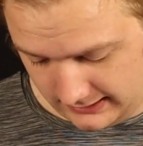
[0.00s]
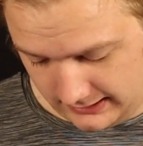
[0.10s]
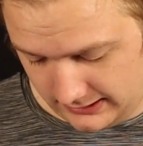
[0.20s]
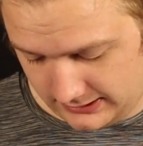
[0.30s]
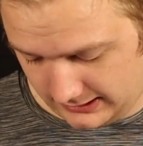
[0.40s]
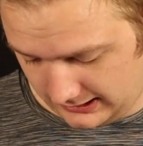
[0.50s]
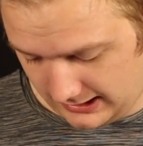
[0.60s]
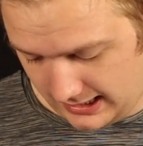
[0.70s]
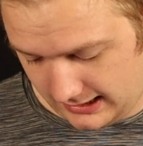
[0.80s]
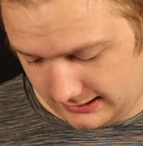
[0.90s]
there's a
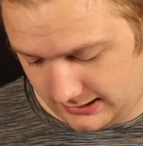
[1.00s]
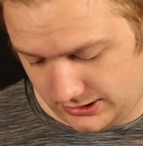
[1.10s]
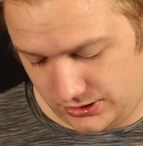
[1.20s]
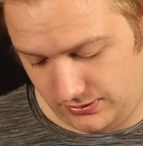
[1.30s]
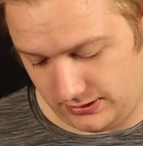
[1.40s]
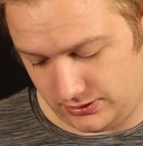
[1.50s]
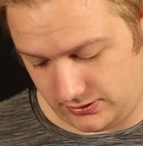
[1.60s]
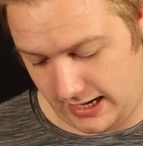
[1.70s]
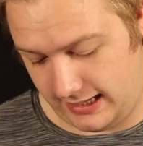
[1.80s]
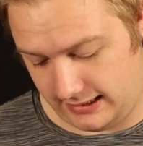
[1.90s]
lot that you can
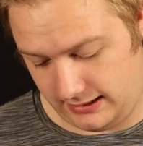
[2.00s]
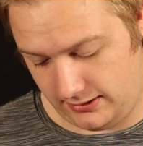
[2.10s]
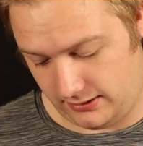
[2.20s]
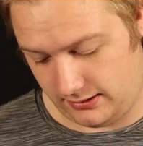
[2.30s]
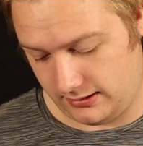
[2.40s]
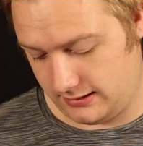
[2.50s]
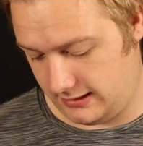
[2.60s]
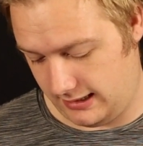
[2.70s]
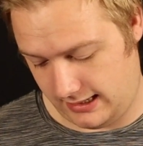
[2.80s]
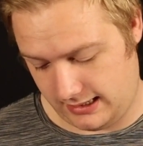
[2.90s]
track in here,
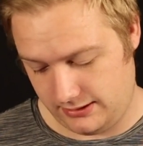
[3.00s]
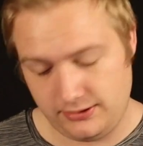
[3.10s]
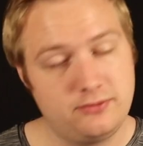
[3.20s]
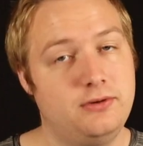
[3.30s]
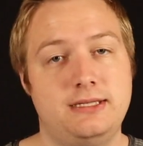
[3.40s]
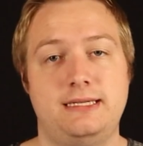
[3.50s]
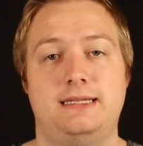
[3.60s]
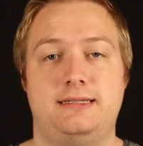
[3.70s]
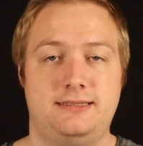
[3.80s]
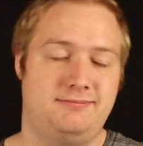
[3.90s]
and you can really
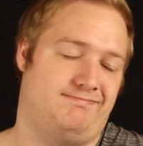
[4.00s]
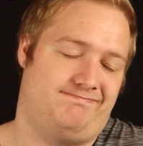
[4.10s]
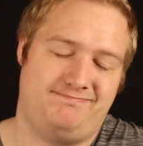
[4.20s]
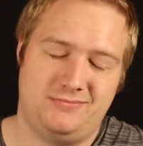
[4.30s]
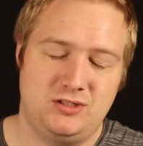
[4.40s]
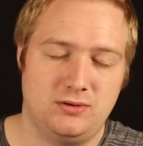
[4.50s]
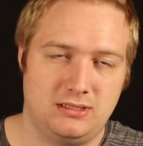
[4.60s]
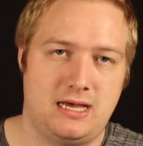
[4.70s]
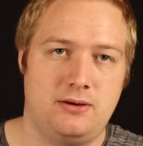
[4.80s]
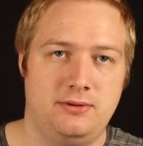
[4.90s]
do a lot